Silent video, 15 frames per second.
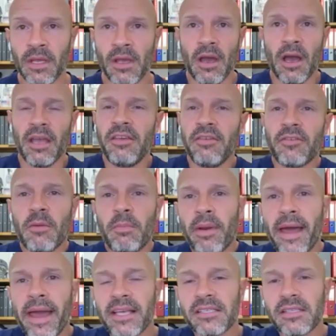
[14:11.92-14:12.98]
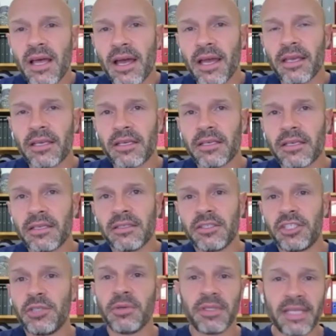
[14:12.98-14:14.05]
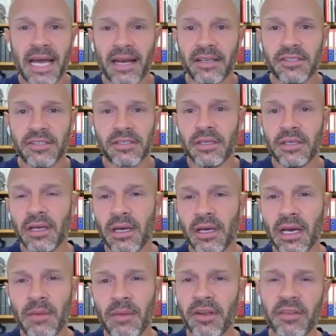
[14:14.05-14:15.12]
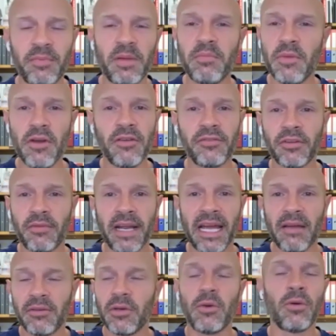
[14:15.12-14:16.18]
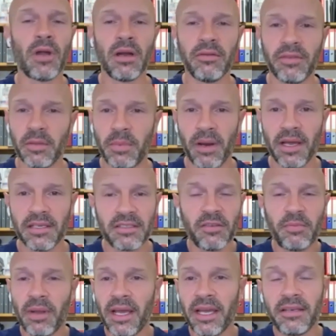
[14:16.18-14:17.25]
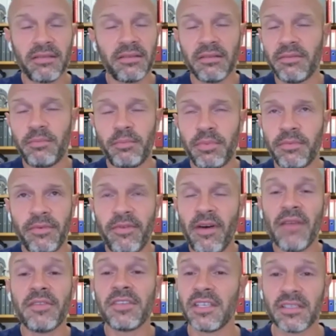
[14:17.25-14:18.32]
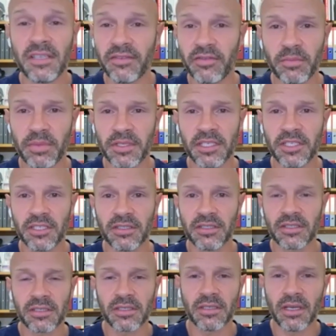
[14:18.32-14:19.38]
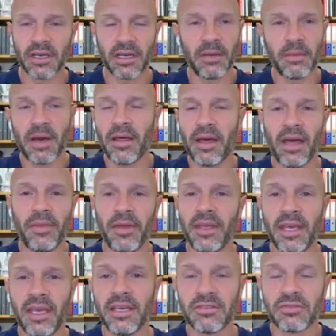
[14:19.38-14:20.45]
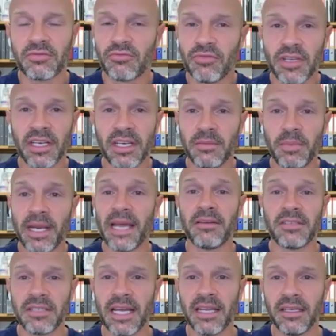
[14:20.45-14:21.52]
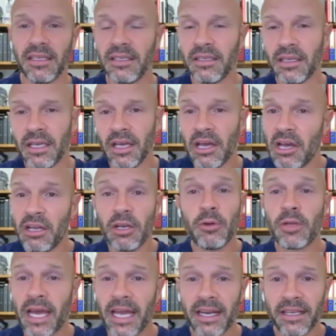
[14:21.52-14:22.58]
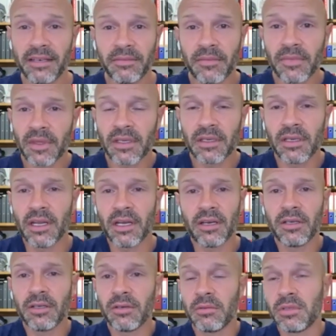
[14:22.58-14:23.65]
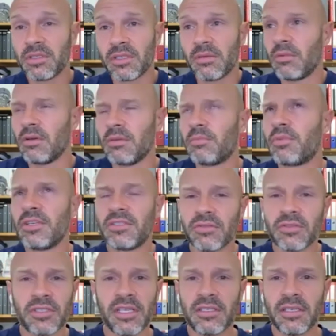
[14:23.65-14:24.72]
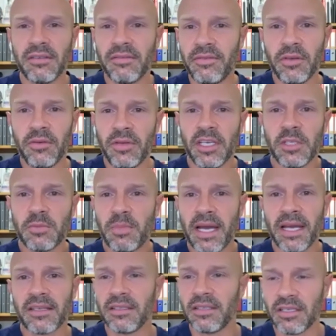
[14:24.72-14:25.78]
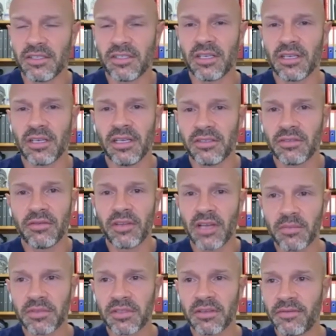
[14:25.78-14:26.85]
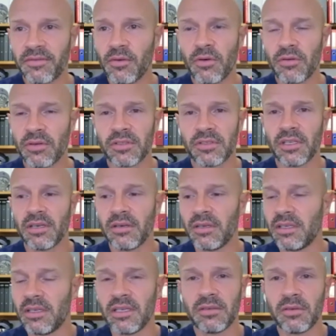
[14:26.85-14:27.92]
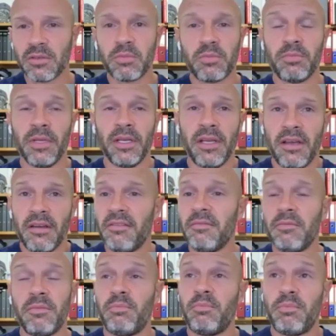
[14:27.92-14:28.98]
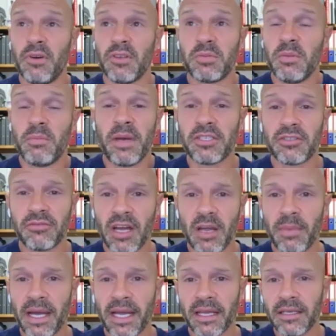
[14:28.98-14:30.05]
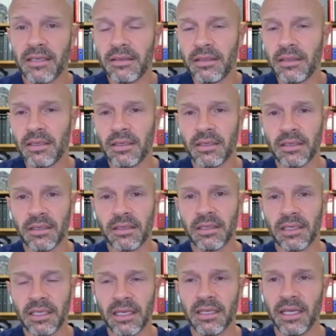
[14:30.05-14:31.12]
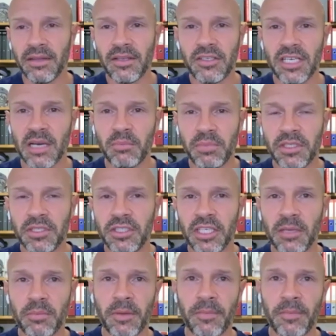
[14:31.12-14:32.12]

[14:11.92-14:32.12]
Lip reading: You've got players like Stuart Dallas that have been moved around all over the place, that have played 5 or 6 different positions. I think he has really been outstanding. Luke Ayling, you know, who was at Bristol City a few years back, has suddenly sort of come to the fore as, you know, was possibly best right back in the Championship.